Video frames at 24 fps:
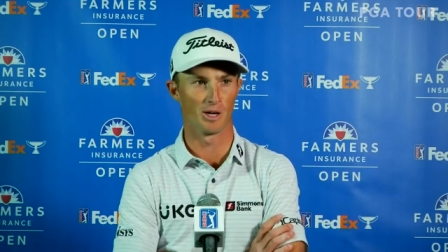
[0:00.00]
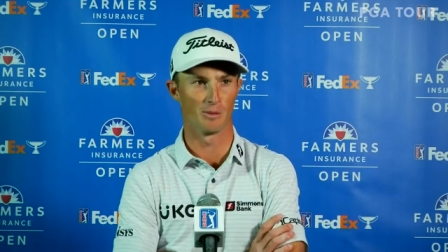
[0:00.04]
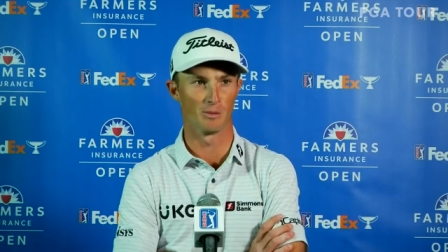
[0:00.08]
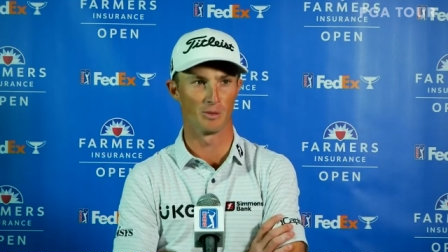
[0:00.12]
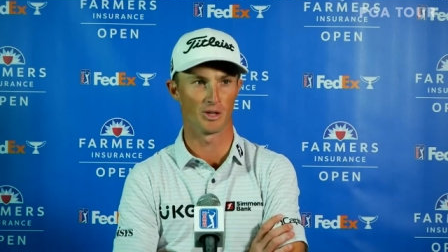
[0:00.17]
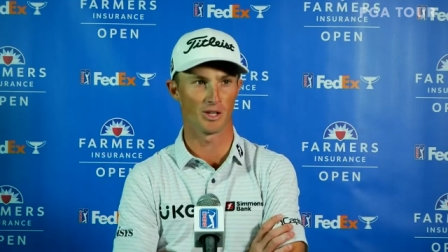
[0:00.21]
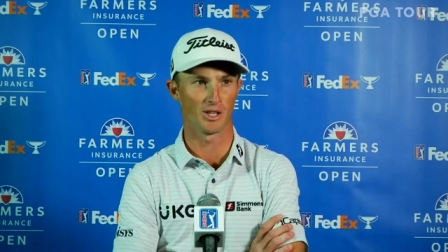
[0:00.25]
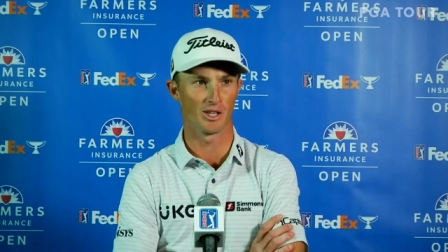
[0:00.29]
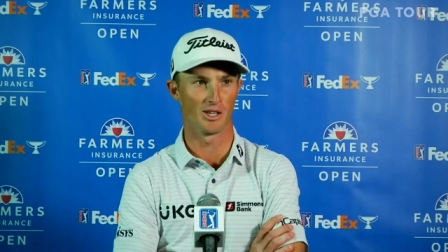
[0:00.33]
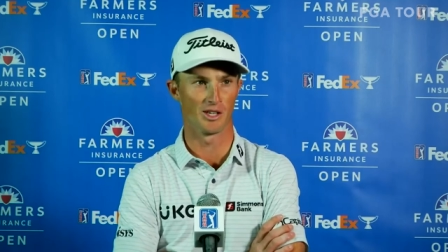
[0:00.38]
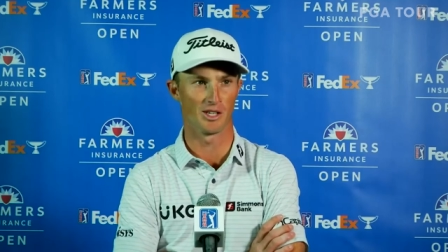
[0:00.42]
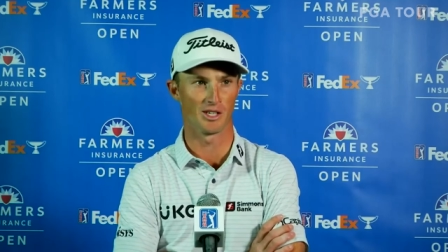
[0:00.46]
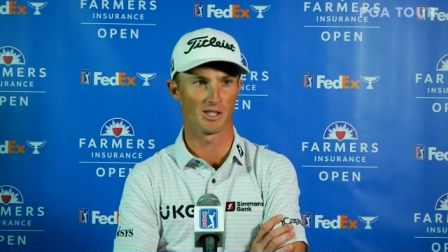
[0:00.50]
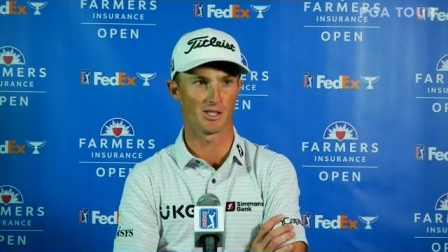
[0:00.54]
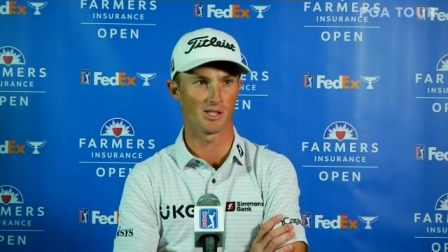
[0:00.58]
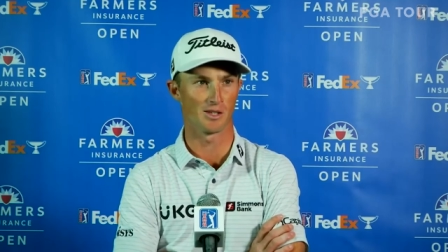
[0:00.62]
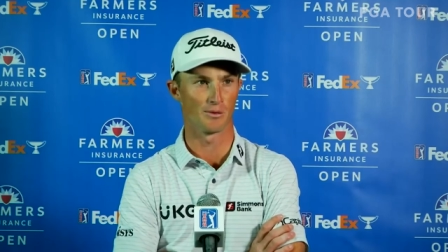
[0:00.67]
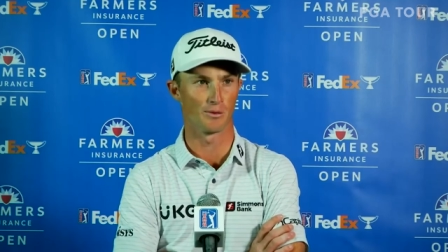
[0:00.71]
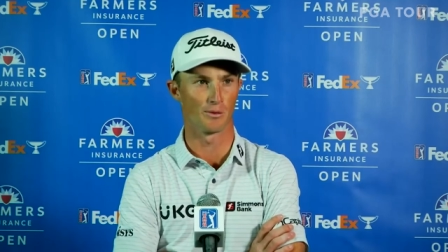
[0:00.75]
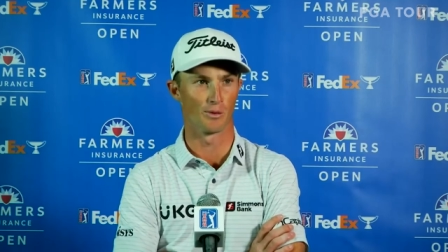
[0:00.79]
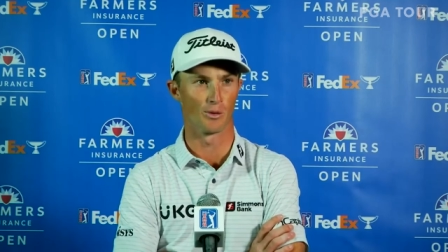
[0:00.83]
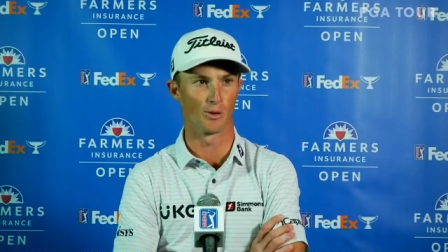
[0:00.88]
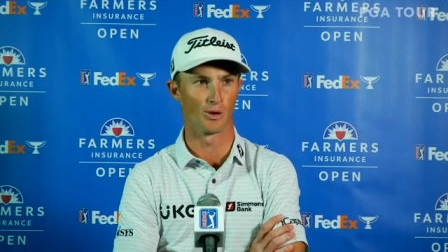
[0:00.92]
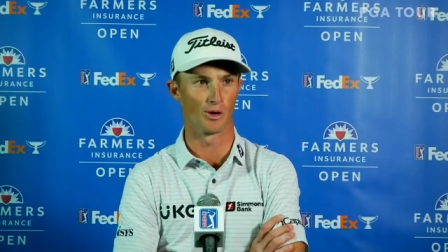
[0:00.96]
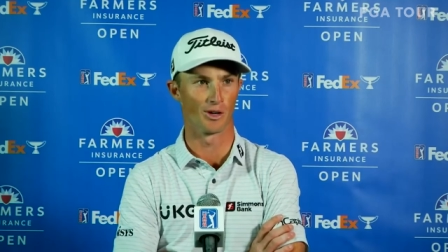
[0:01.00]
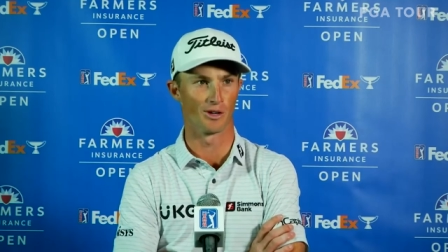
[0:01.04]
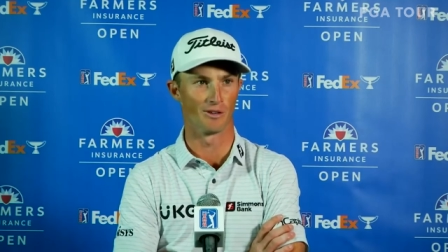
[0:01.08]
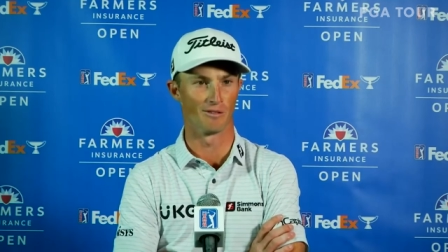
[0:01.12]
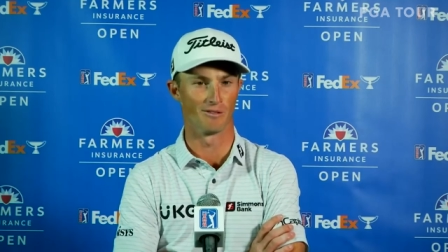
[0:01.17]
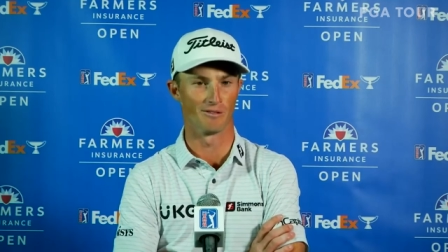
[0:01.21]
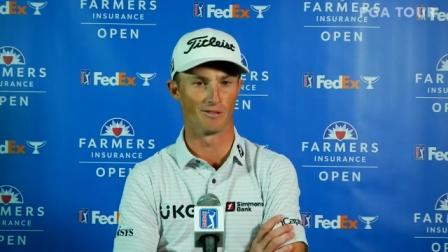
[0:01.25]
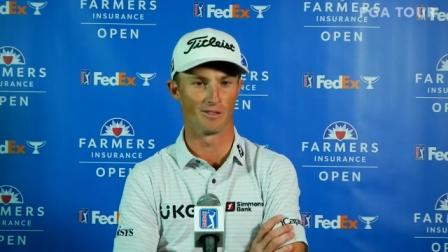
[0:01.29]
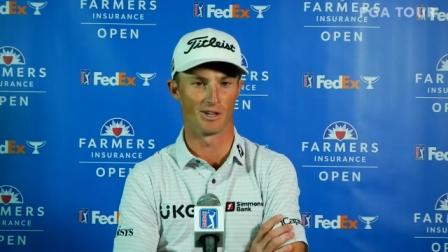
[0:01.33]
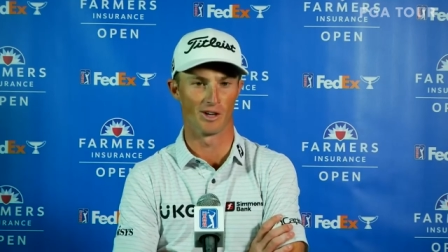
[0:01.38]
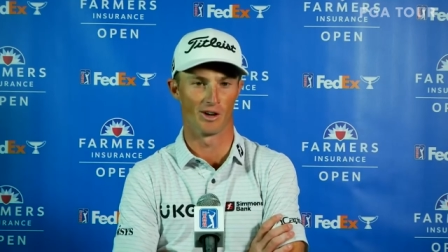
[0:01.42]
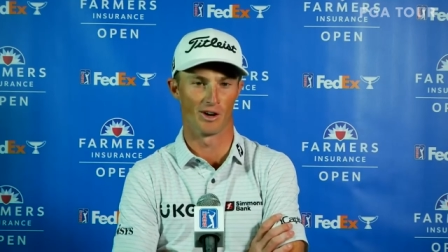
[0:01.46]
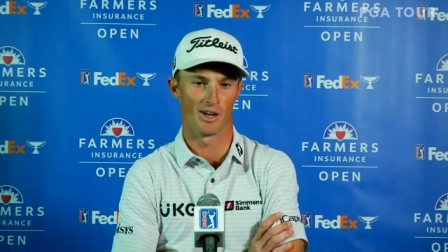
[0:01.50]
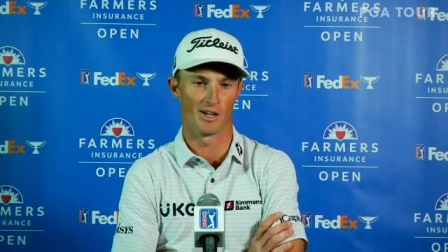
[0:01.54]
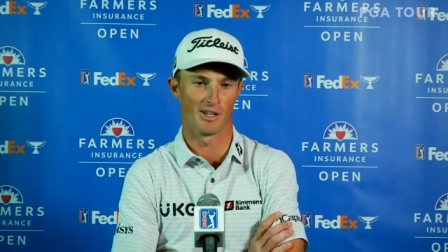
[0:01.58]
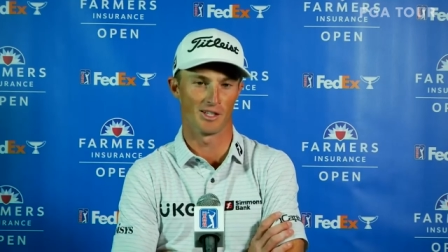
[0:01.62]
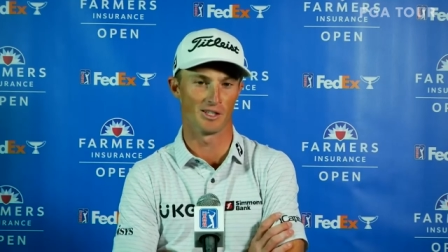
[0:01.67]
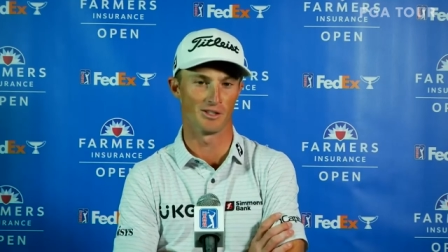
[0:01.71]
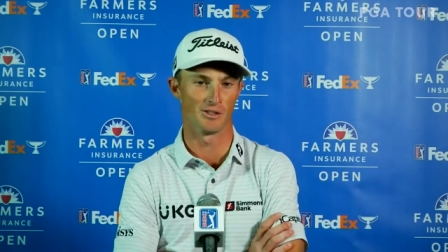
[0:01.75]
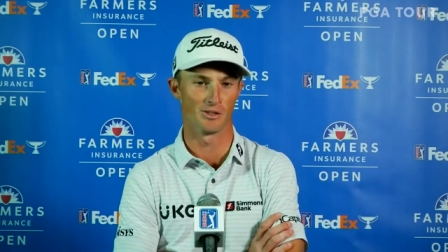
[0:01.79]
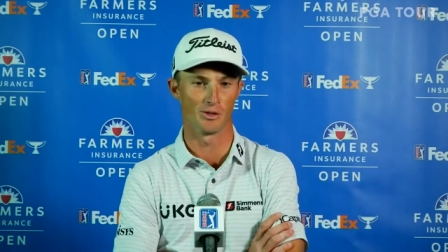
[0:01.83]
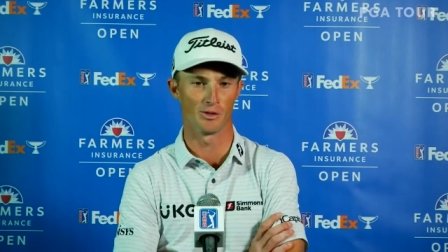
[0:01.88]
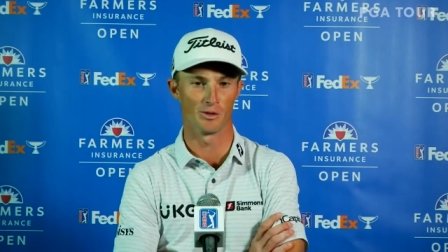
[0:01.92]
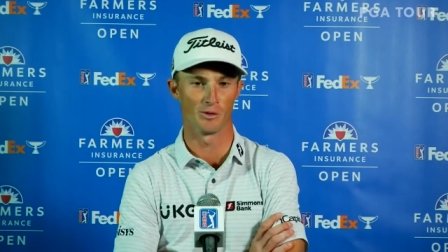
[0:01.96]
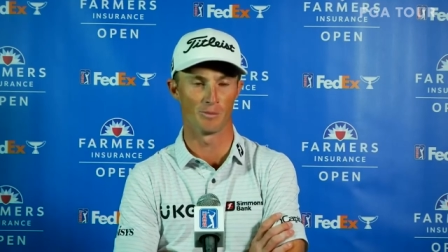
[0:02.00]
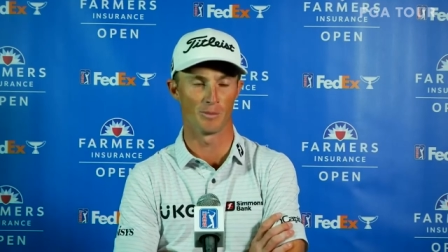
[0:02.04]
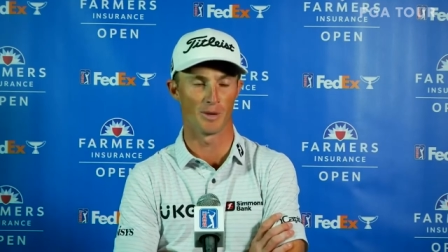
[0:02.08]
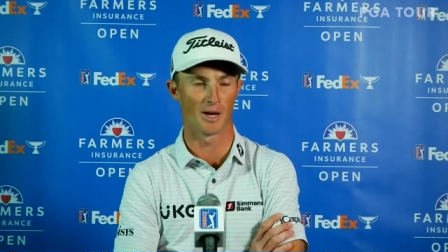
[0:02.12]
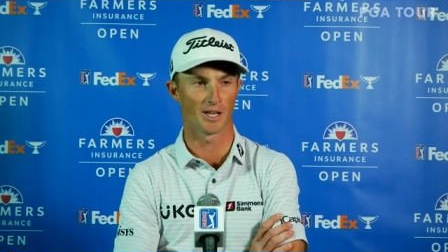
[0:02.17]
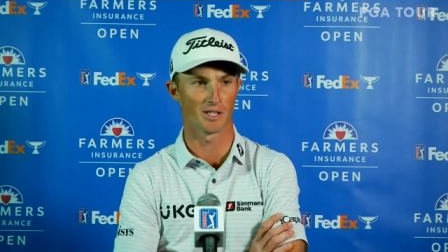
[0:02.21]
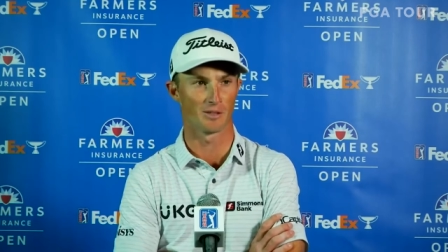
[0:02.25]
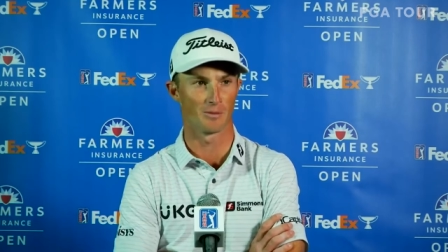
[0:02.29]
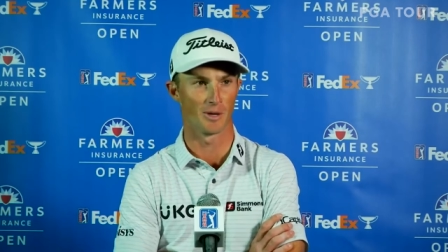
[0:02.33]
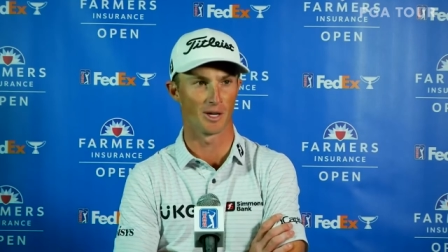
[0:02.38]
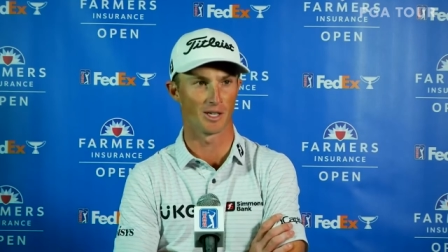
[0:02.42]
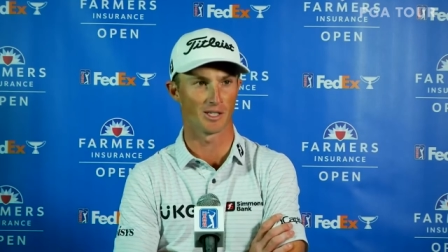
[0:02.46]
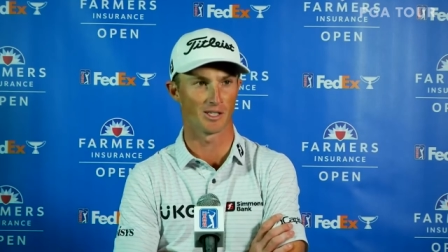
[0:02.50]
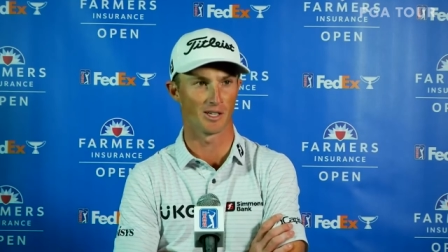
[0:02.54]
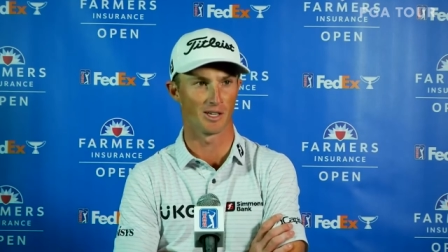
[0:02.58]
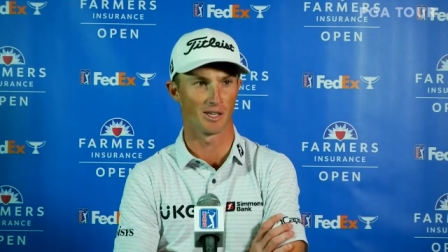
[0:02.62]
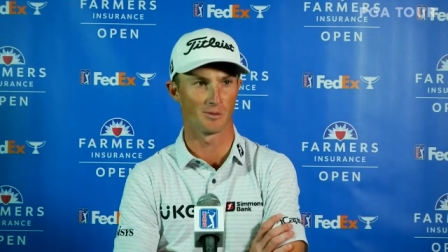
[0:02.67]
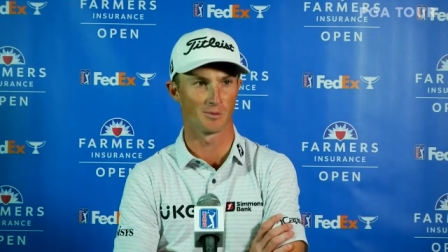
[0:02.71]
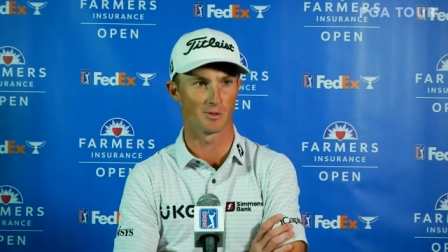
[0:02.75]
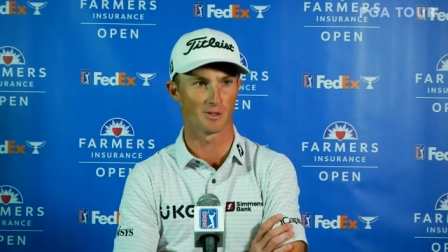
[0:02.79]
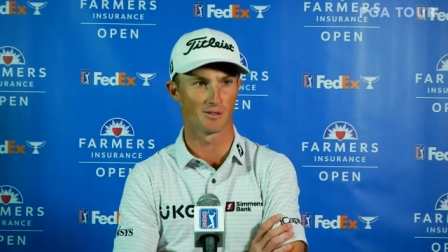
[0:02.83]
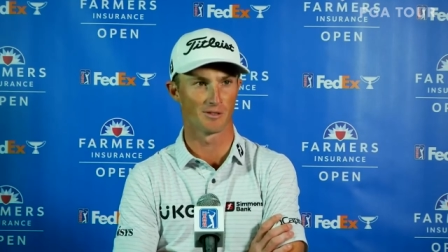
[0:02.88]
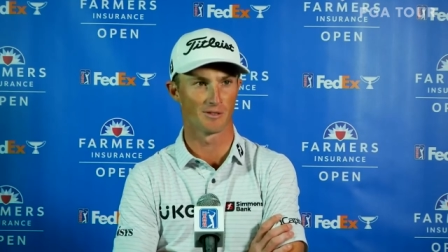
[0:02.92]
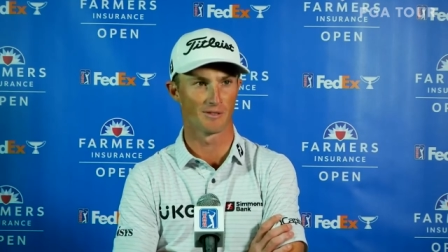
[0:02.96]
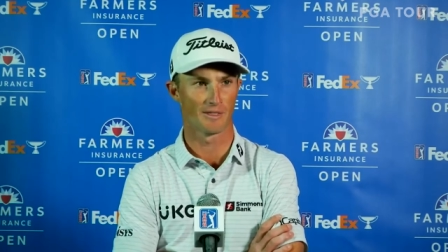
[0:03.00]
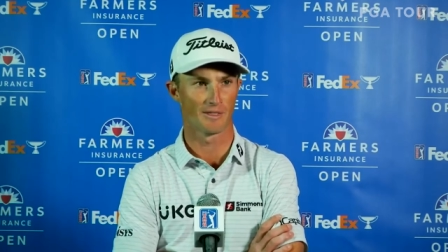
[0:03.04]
I'm looking at an easy four, and you know, I didn't do it in back-to-back times.